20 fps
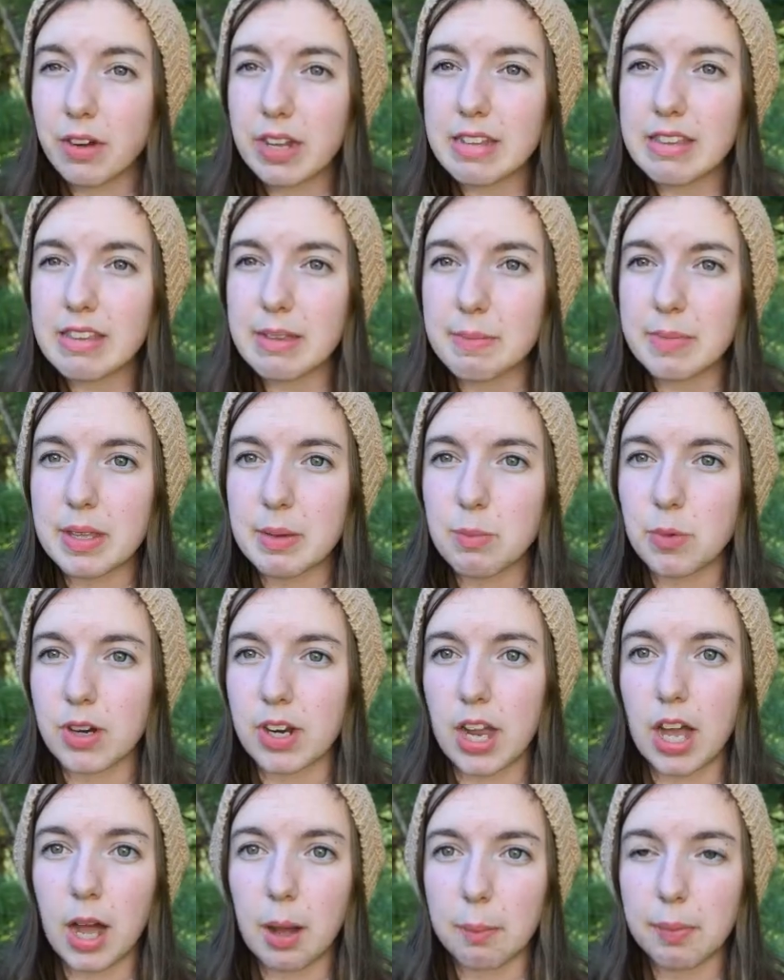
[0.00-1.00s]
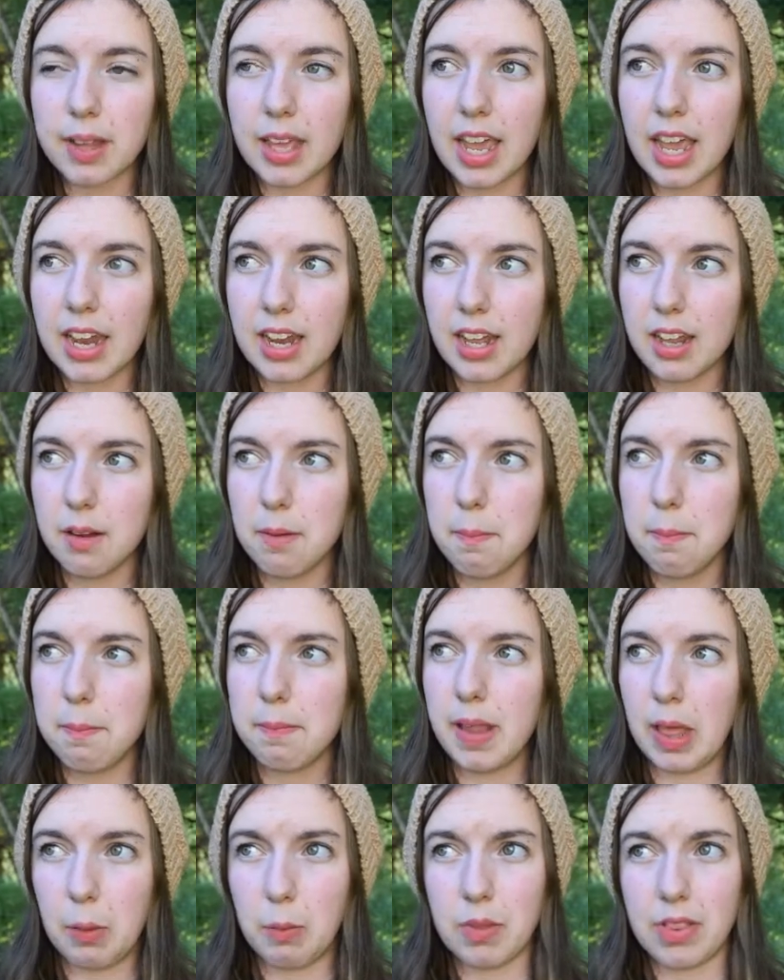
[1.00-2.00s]
something more complicated,
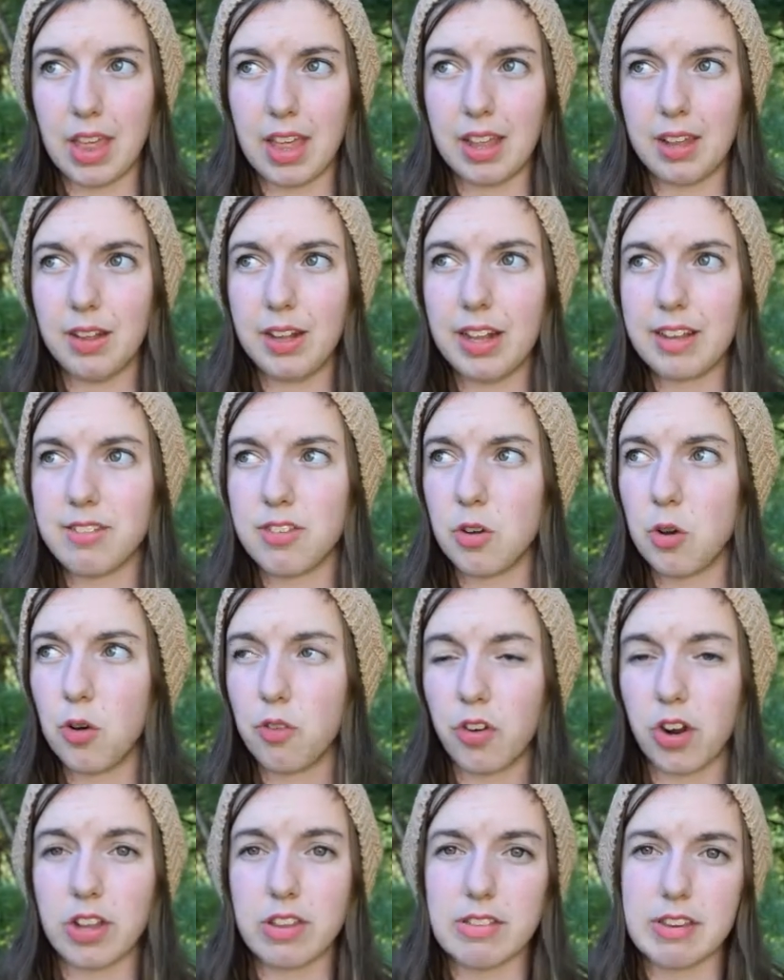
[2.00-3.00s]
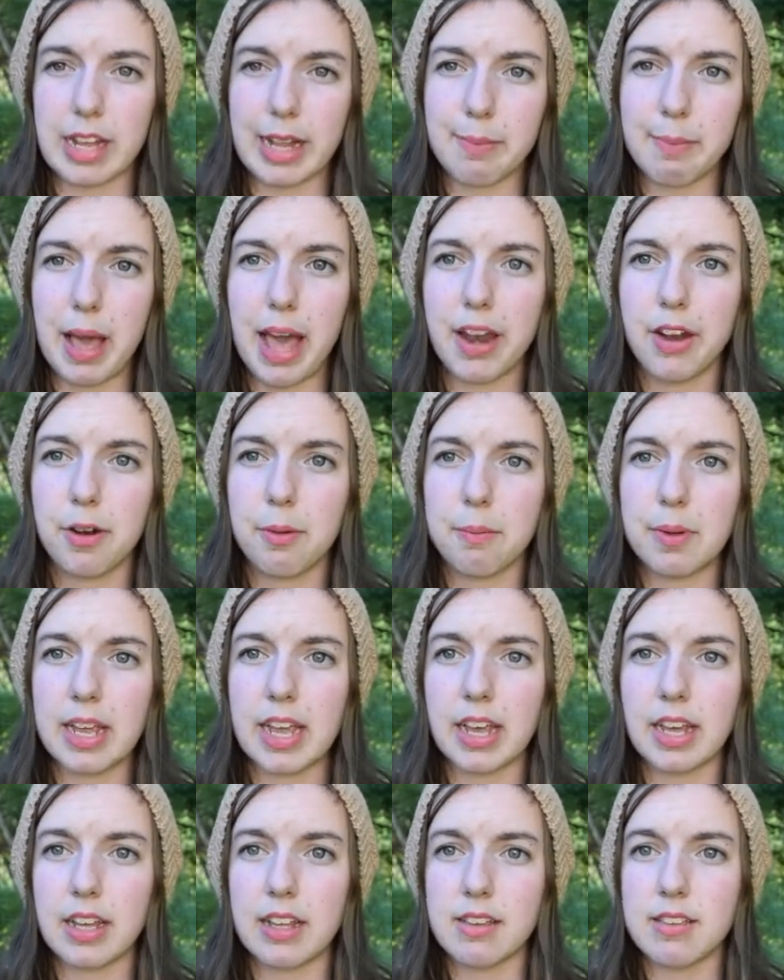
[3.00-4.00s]
like with just an overall stitch pattern,
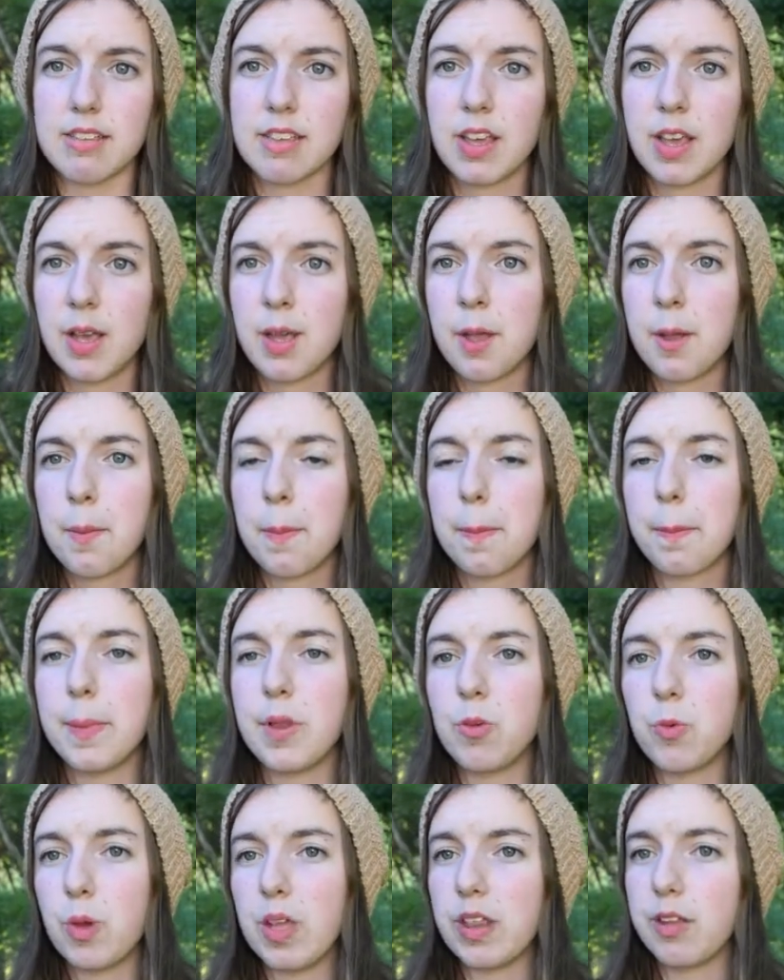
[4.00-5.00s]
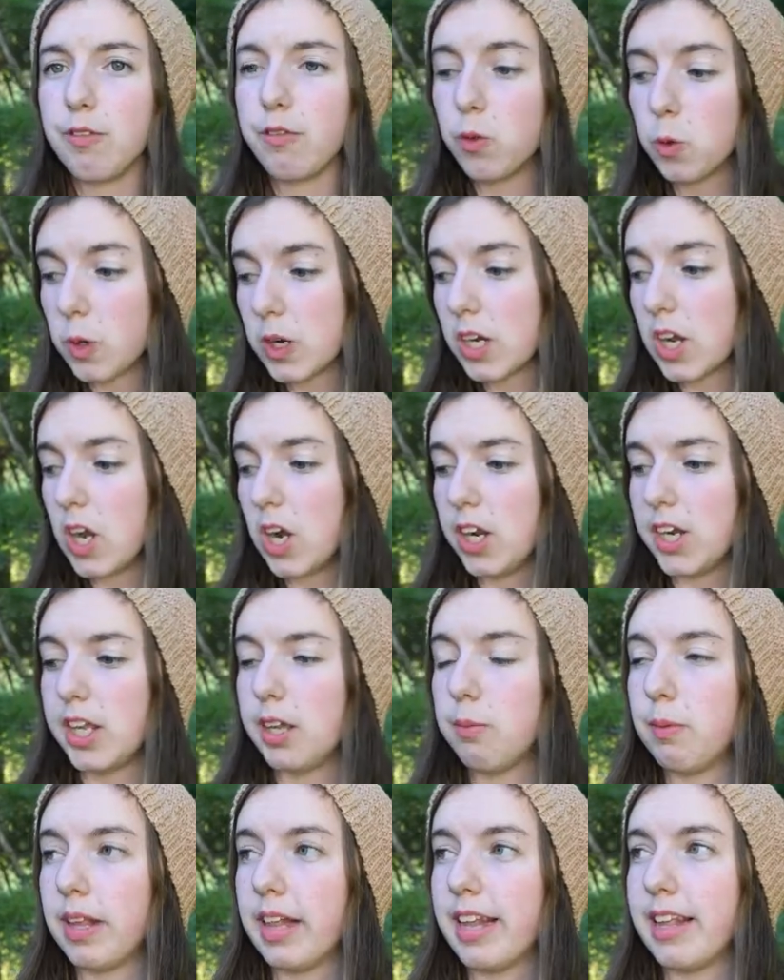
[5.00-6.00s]
because between the Flora
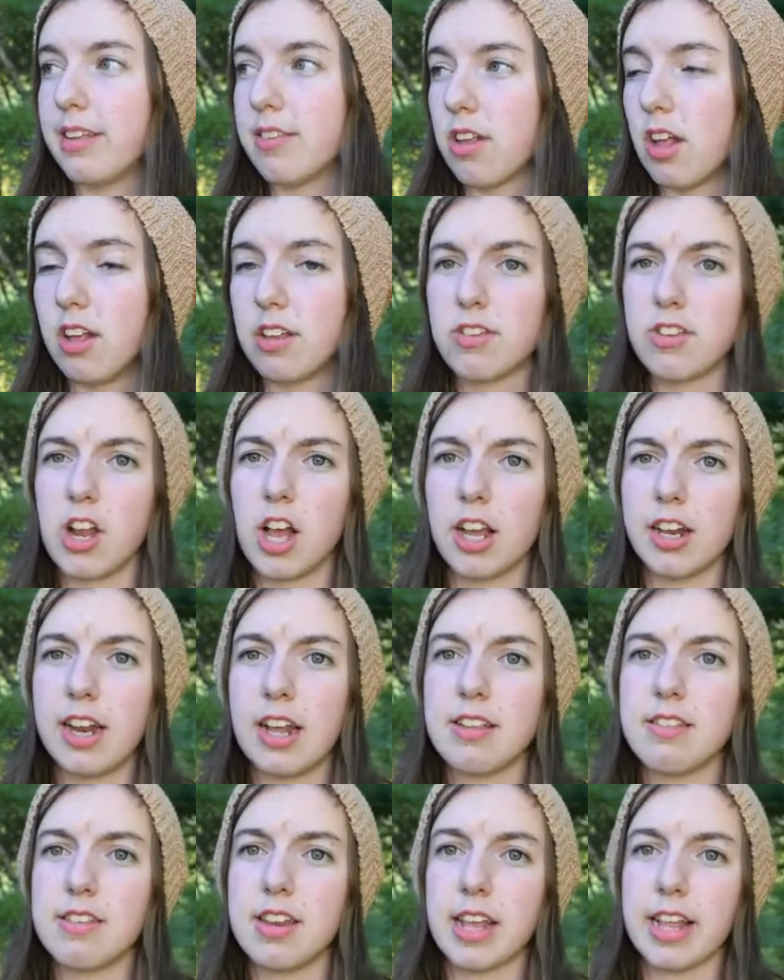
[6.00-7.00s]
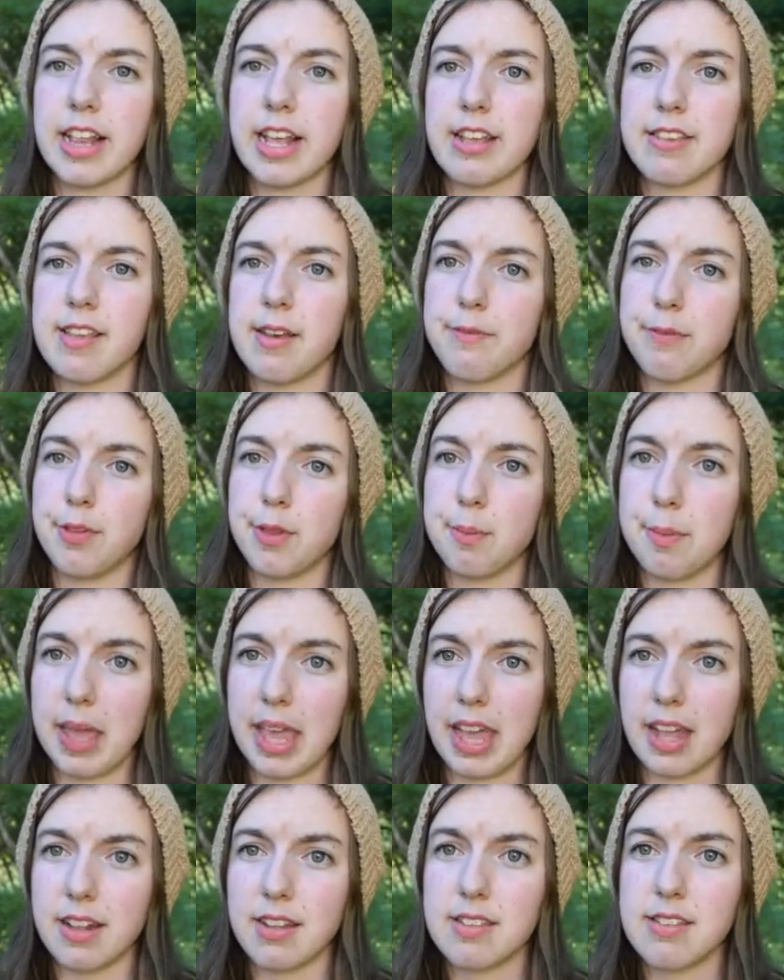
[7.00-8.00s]
Cardi, which is all stockinette stitch except for the
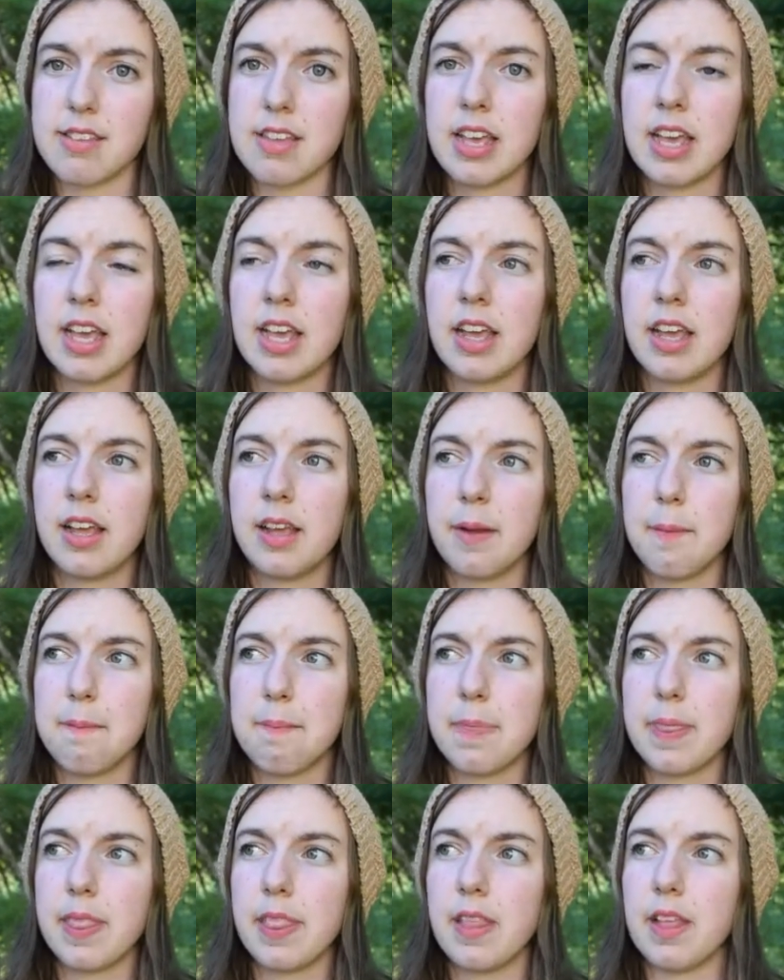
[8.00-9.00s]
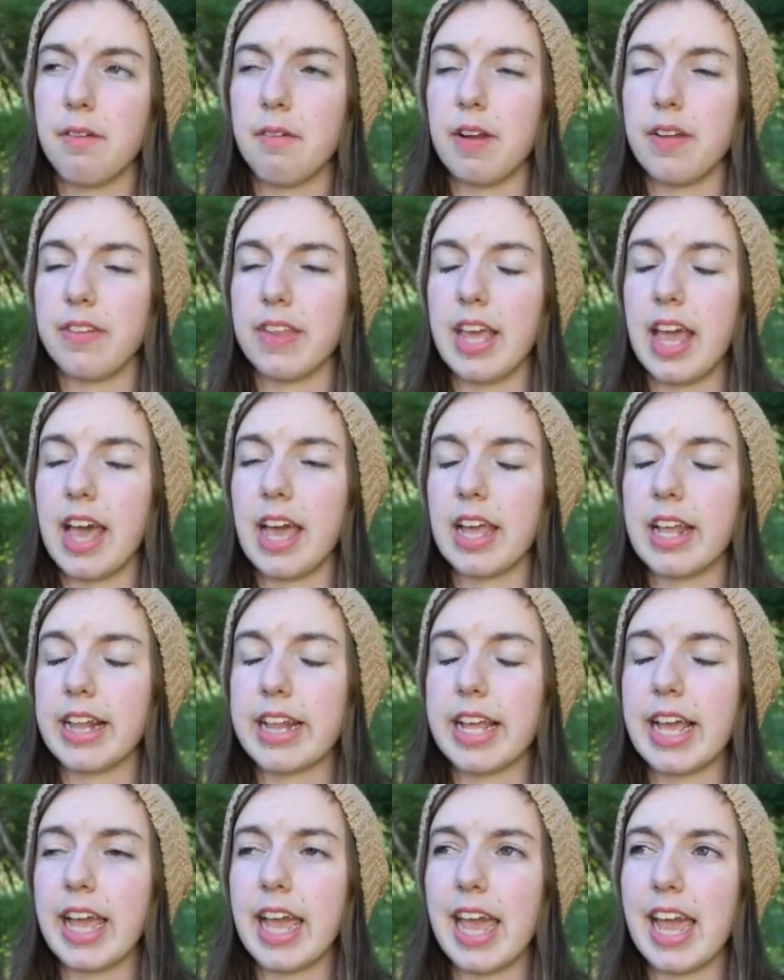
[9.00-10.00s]
bands around the
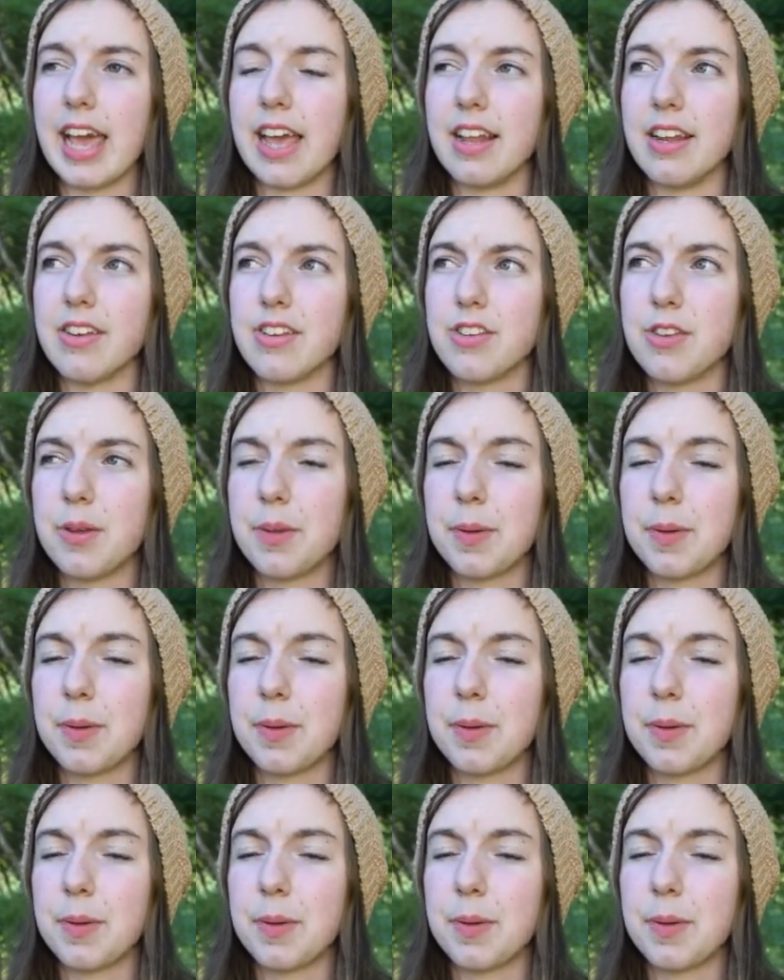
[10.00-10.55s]
edge, and